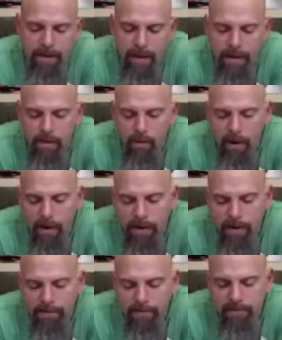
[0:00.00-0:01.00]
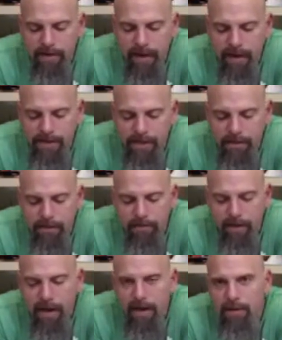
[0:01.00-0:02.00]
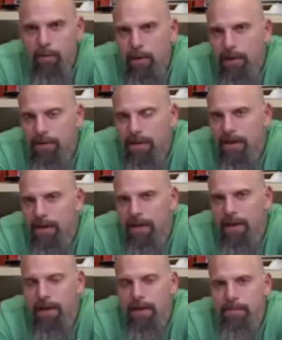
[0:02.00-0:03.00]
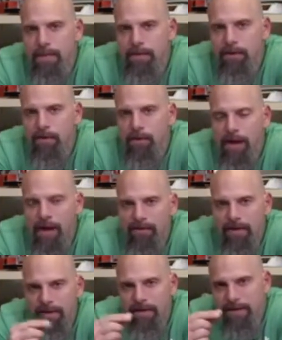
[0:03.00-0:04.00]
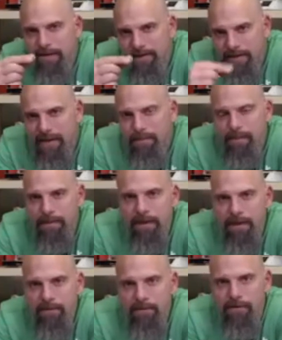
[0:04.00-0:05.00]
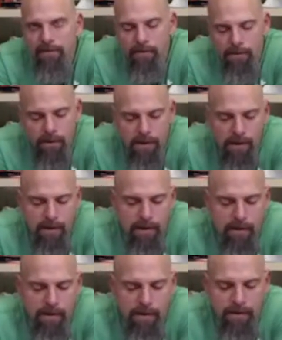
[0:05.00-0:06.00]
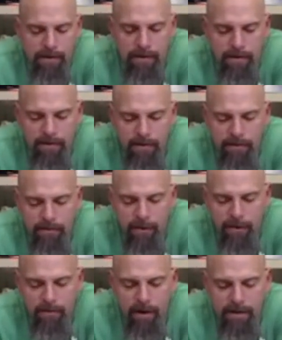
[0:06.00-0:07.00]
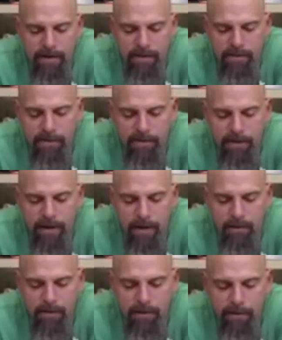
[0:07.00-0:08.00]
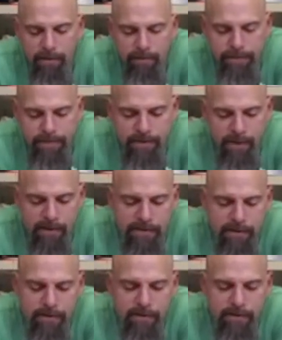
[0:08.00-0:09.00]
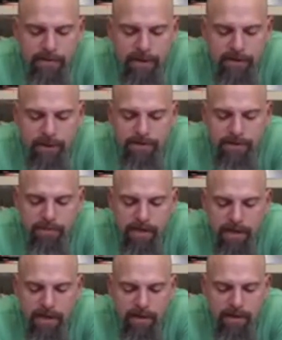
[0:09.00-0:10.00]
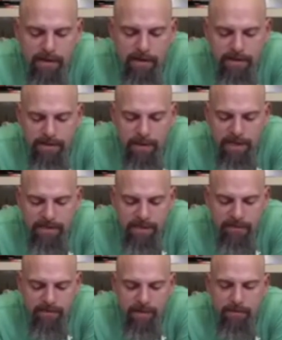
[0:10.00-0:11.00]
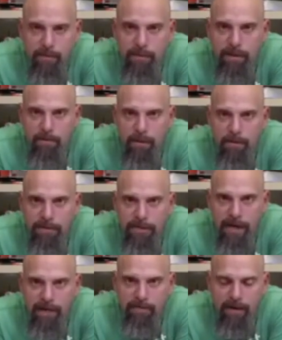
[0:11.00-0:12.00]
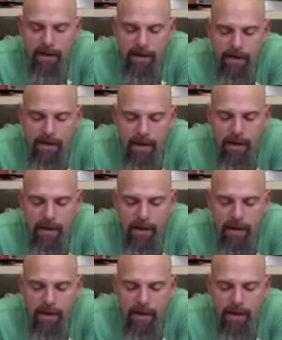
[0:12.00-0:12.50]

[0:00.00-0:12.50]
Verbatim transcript: uh, where it's catching a thread weirdly, maybe you don't have it deep into the, the threaded rod deep into the coupler. So I always look to make sure I'm splitting the space evenly between the motor shaft and